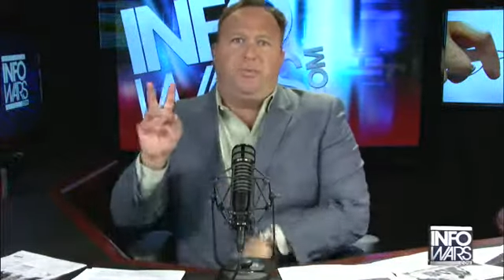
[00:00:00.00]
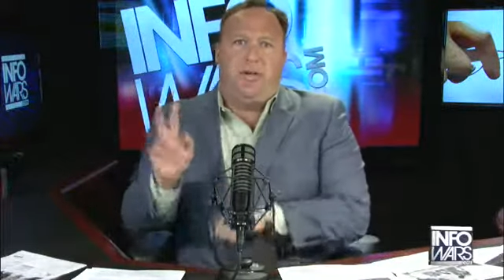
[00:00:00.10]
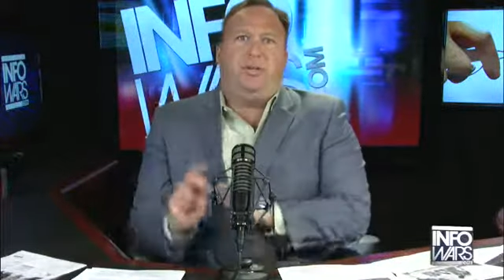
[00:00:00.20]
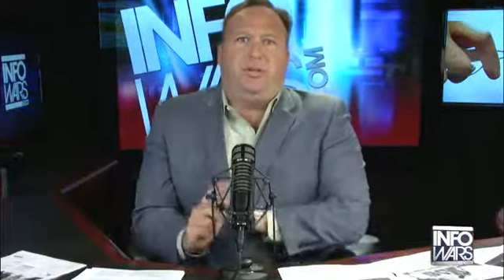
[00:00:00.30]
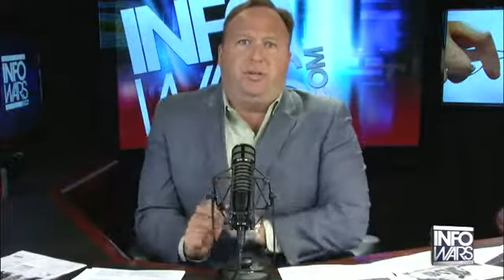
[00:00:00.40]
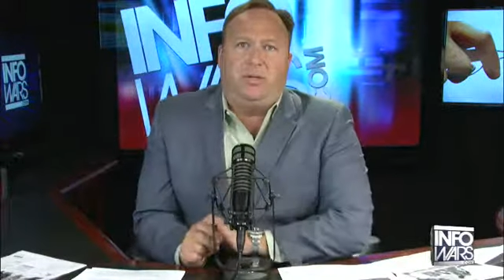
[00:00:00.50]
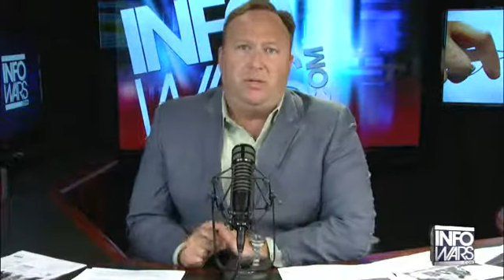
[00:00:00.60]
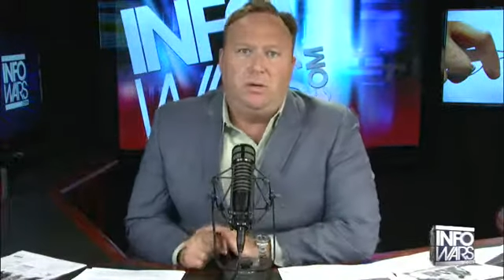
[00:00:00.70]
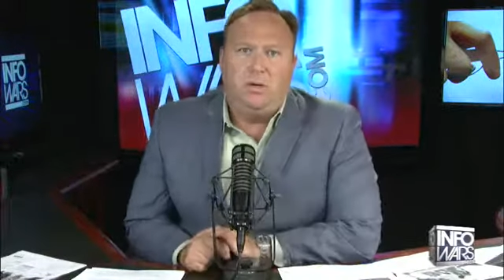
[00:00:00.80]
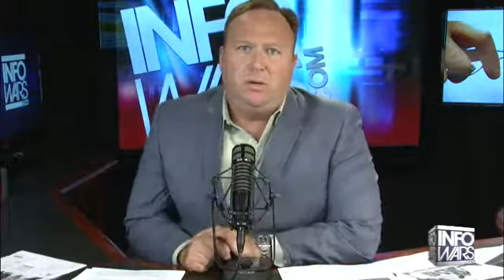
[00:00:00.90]
cases
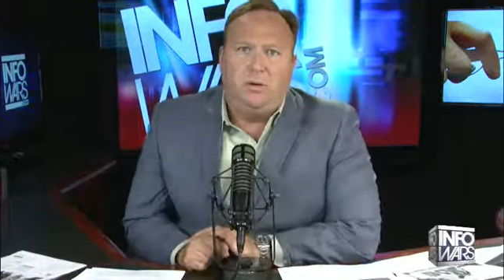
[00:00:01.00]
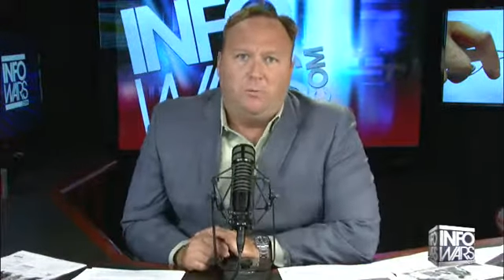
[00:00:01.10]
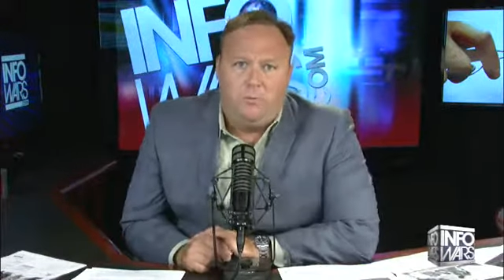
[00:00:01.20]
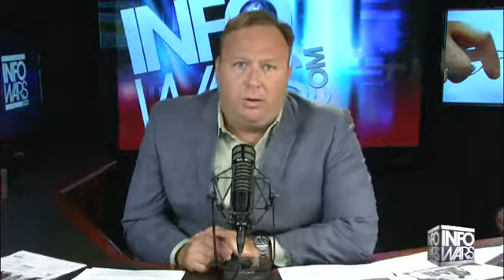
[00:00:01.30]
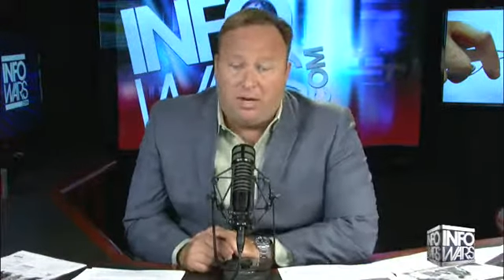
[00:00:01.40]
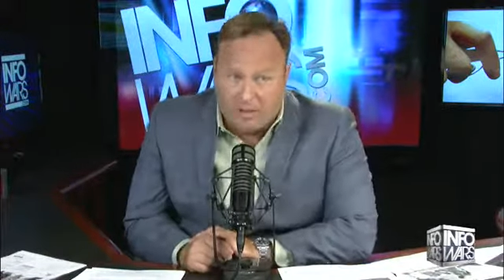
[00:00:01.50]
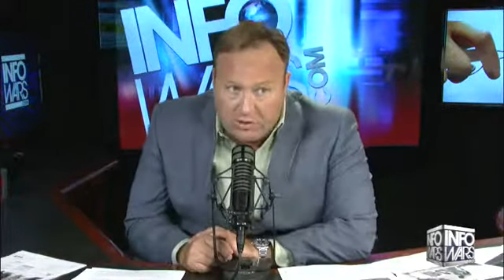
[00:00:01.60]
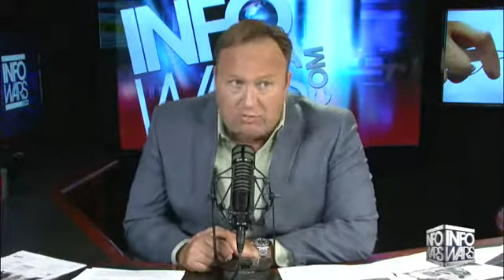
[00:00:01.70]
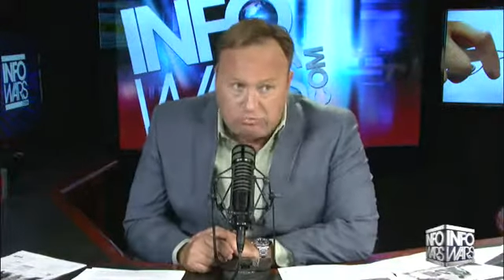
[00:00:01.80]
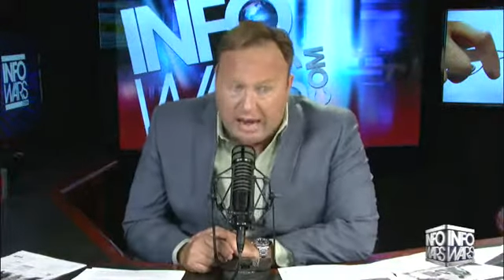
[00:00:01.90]
because
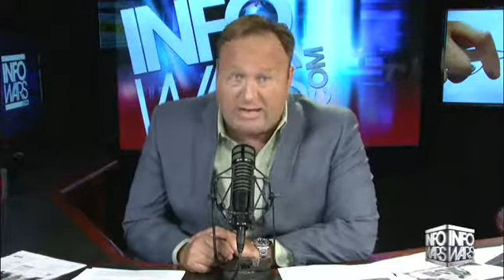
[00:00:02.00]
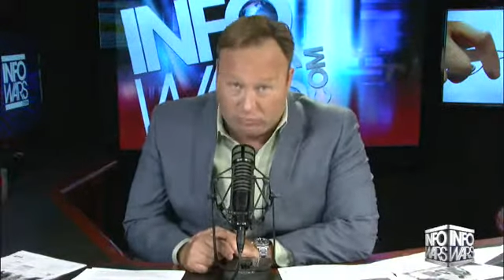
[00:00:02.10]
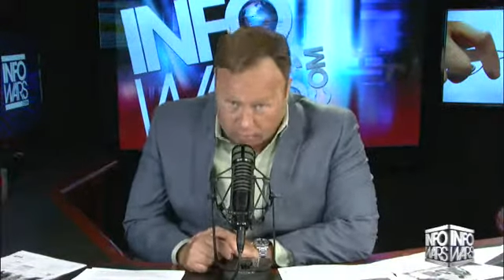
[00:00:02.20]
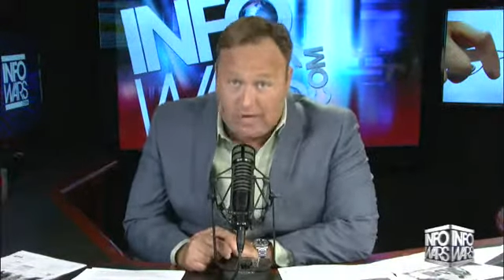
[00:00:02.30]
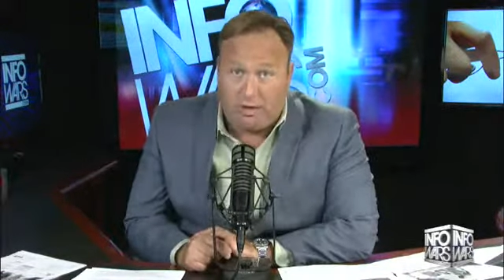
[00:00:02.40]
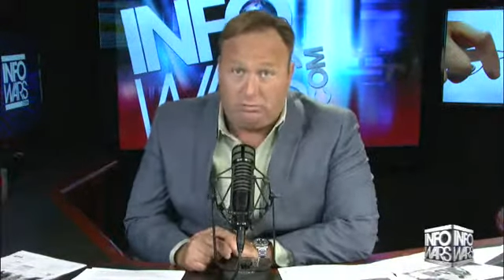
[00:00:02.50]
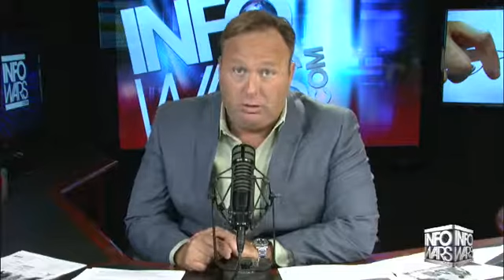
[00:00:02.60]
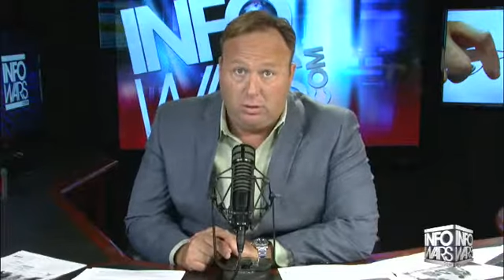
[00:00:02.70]
it's like it's real.